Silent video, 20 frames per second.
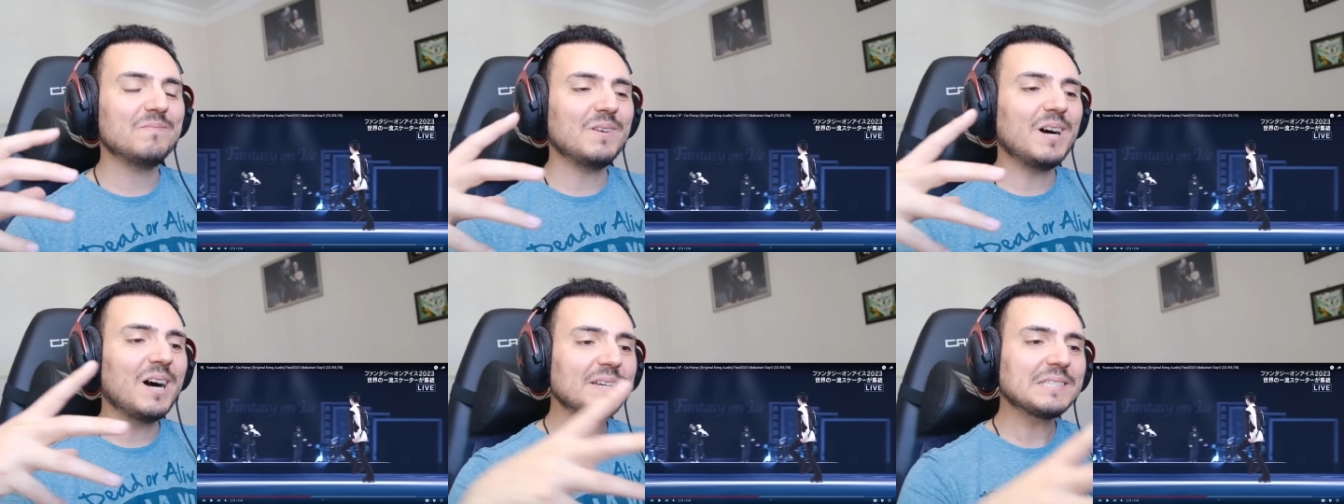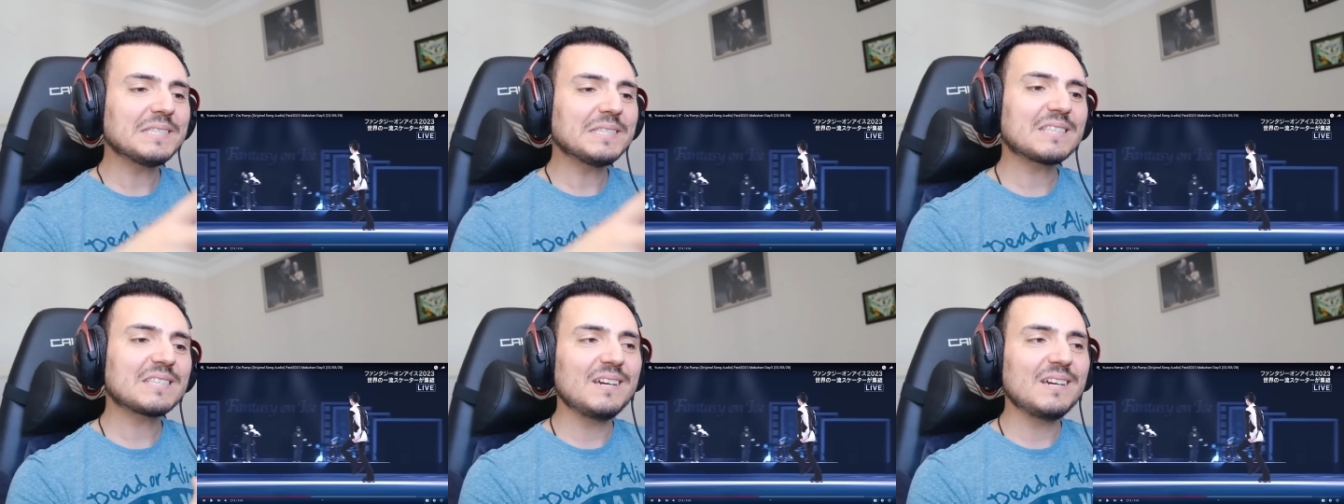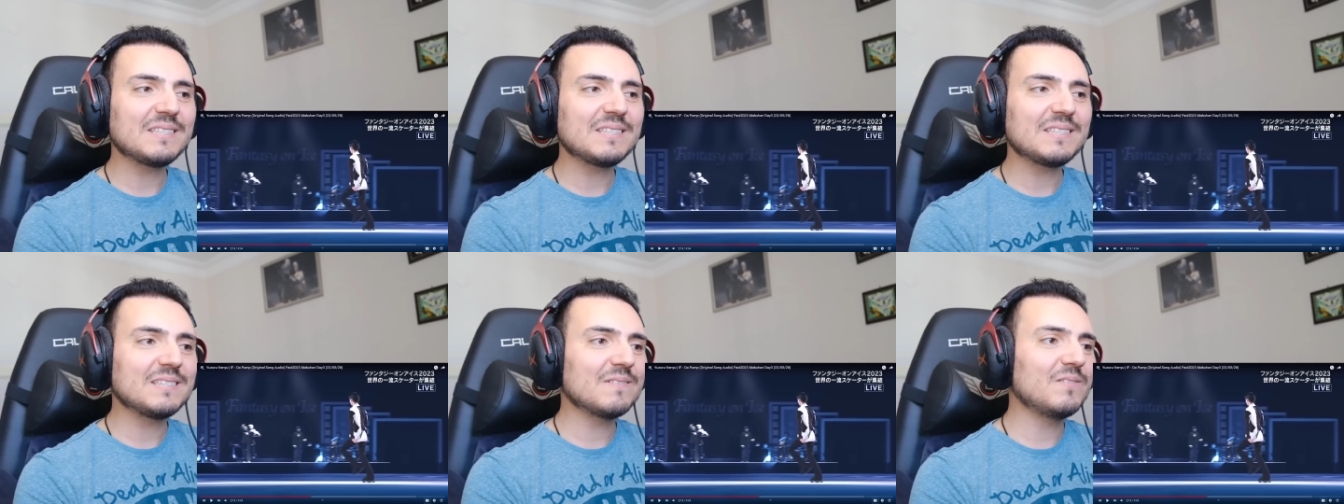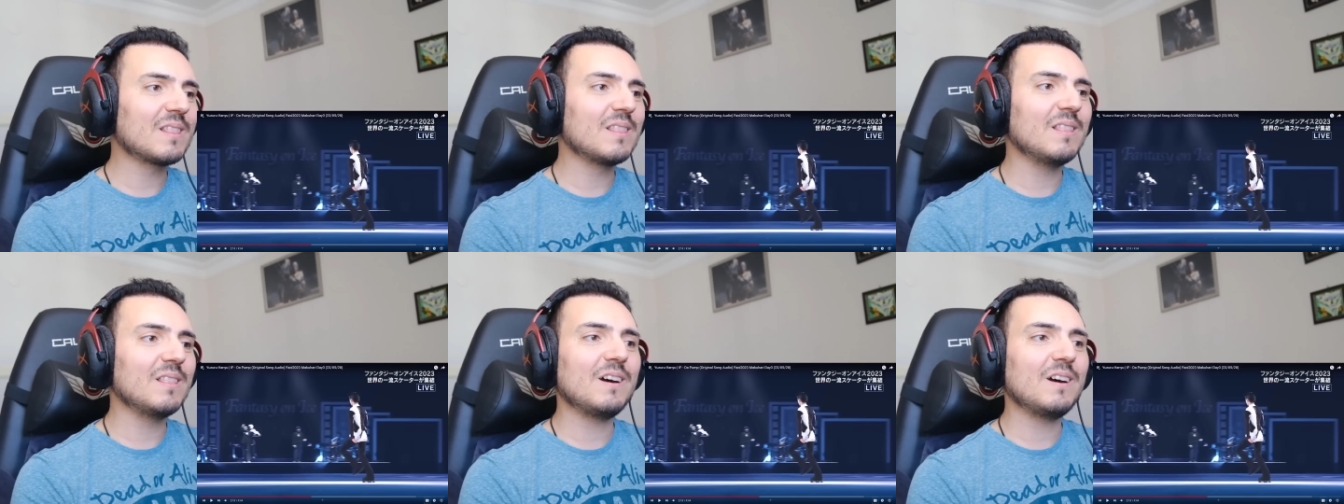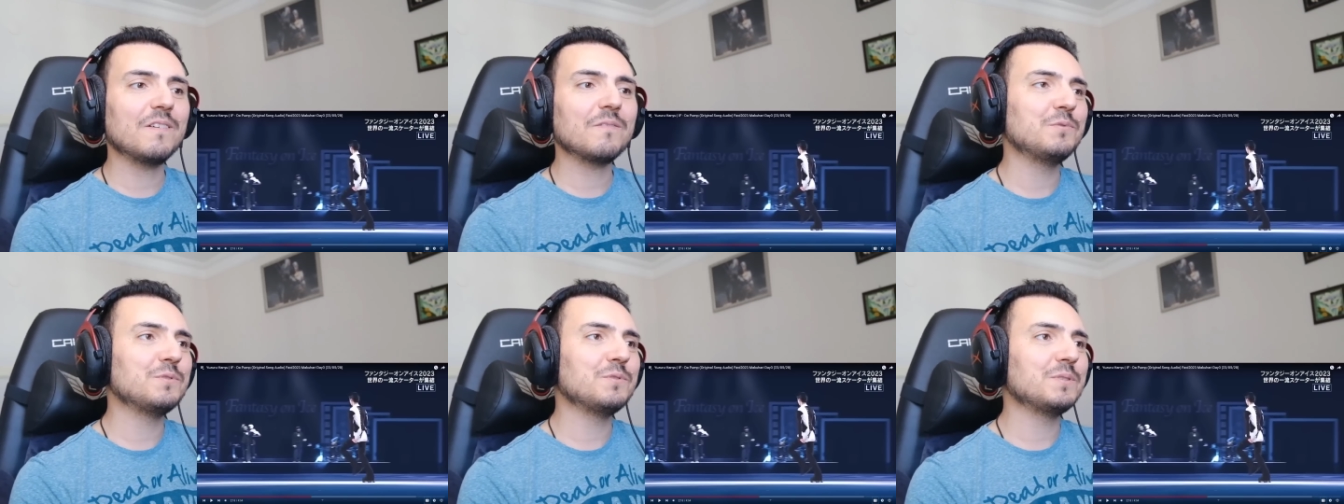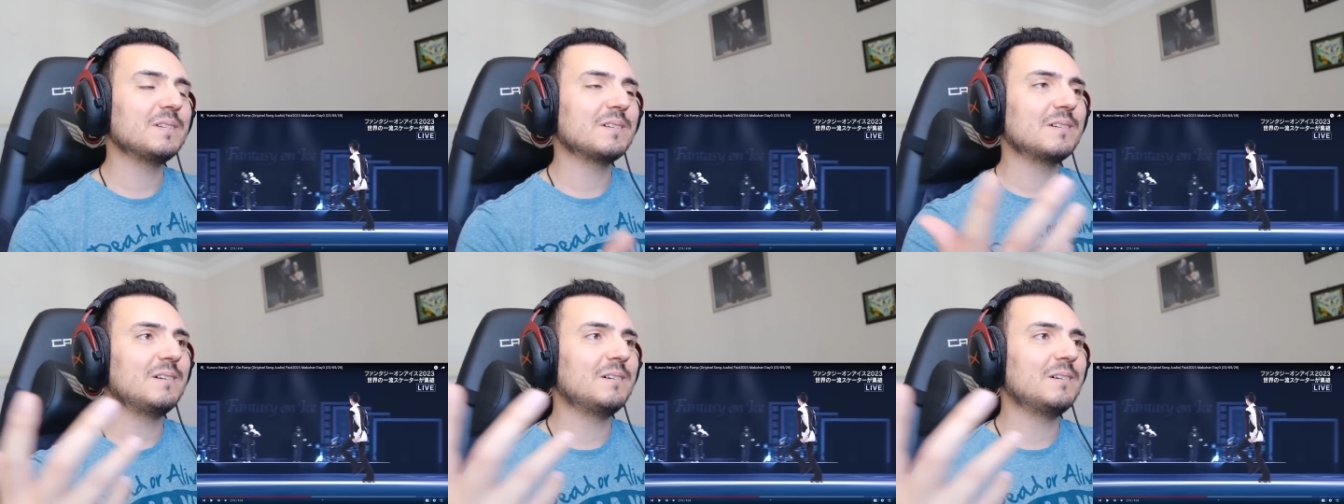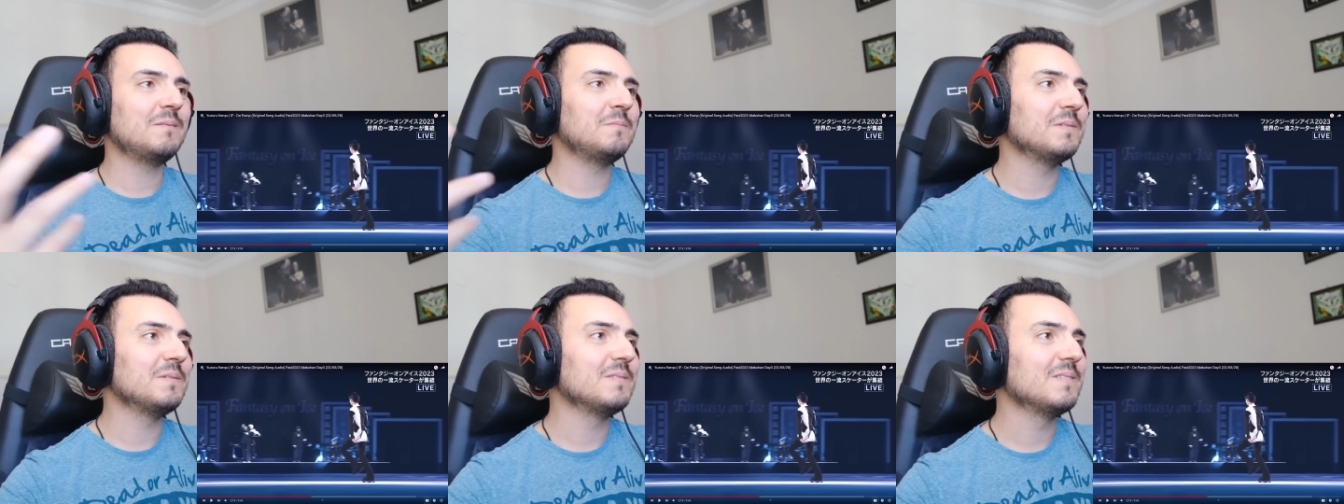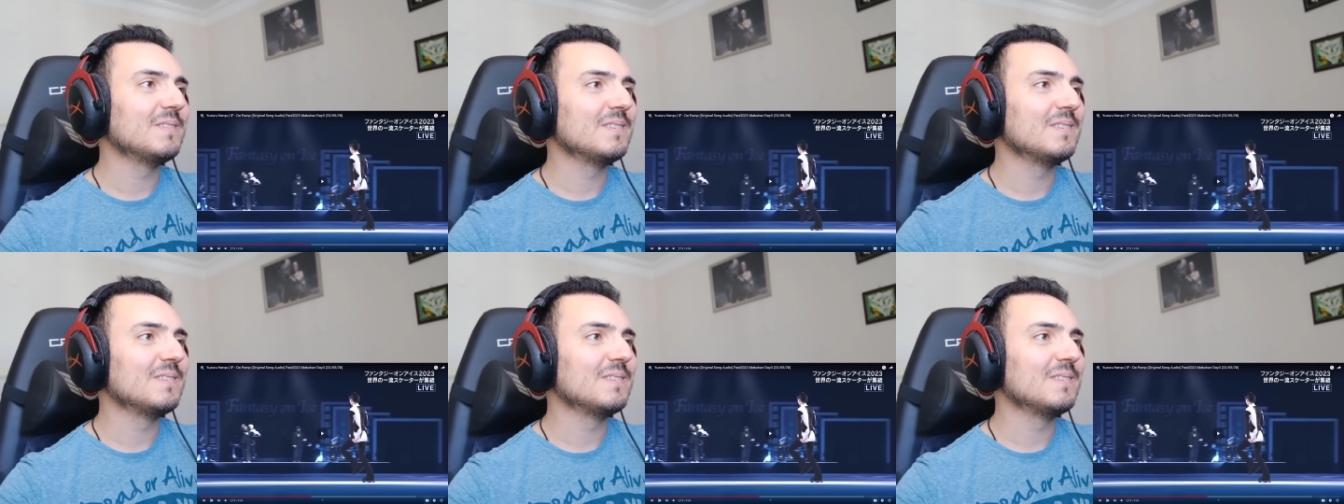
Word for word: Ice skating with live music, come on.